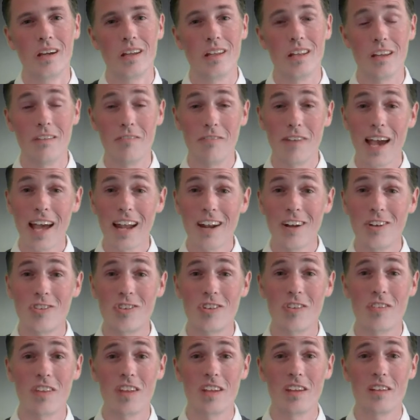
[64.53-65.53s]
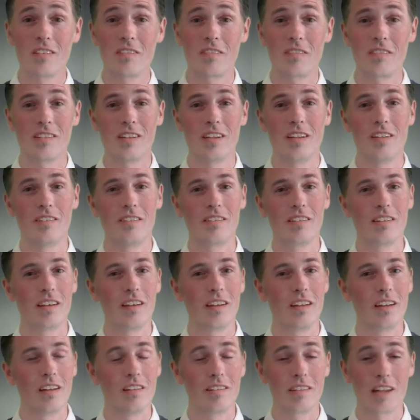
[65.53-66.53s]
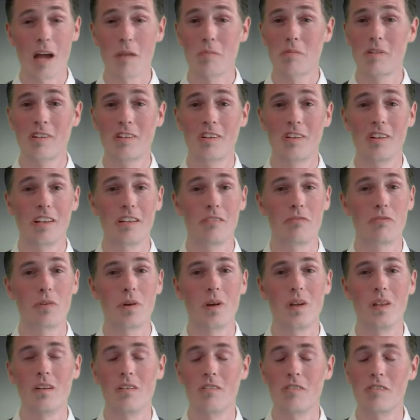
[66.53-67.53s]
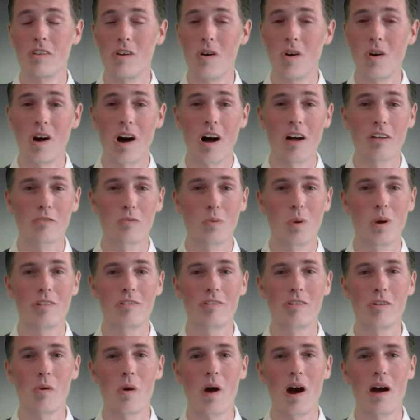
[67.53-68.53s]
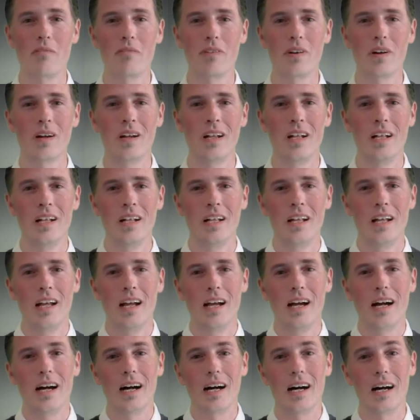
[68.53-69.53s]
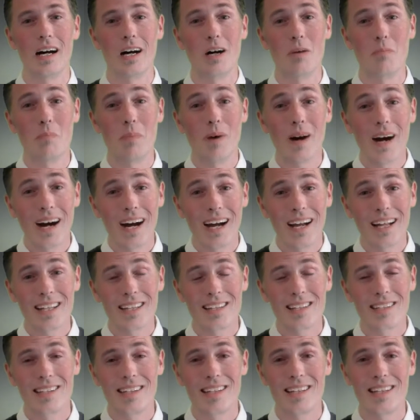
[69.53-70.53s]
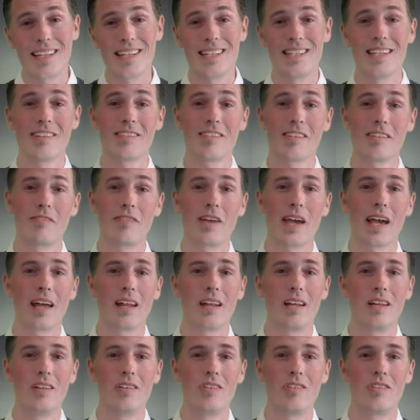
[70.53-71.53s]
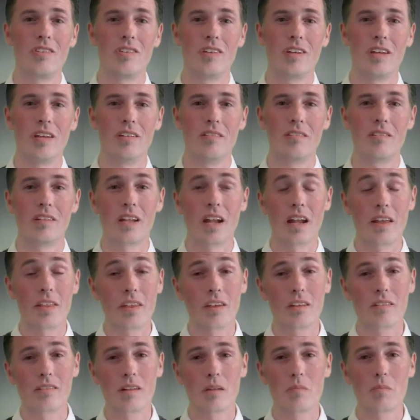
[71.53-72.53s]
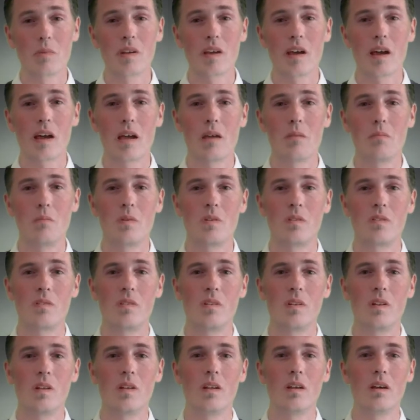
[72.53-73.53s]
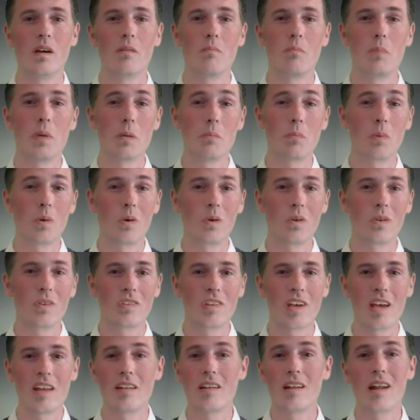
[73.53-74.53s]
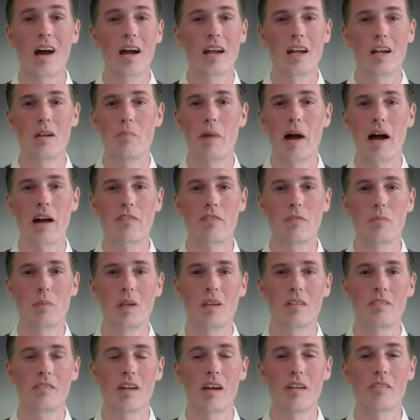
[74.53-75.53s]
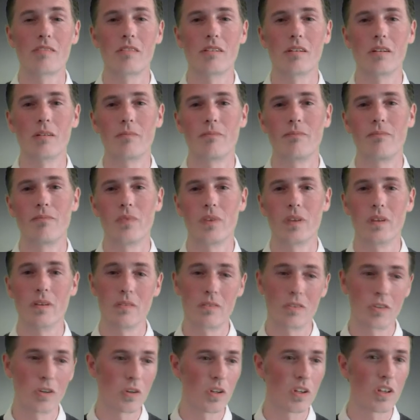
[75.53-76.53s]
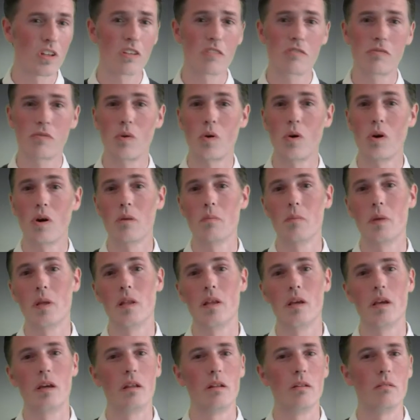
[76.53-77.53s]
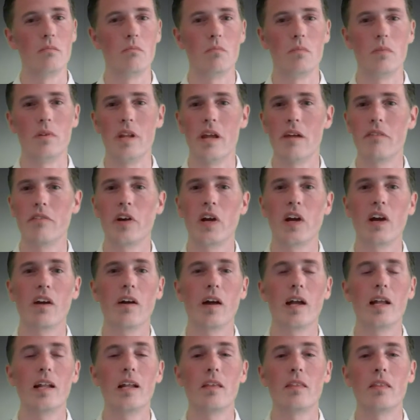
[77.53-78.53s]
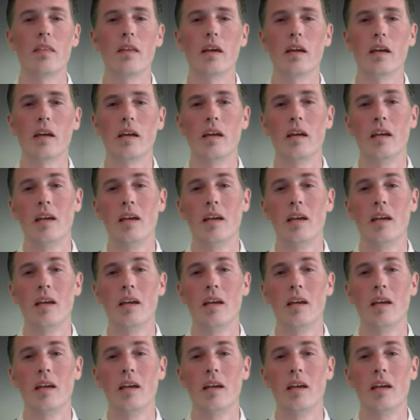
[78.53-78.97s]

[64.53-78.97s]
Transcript: The advantage of this is that it's absolutely free. There's no cost whatsoever. Uh, but the disadvantage is that I think sometimes uh, people tend to not hear back from the assessor. They'll turn in this form and then never hear anything.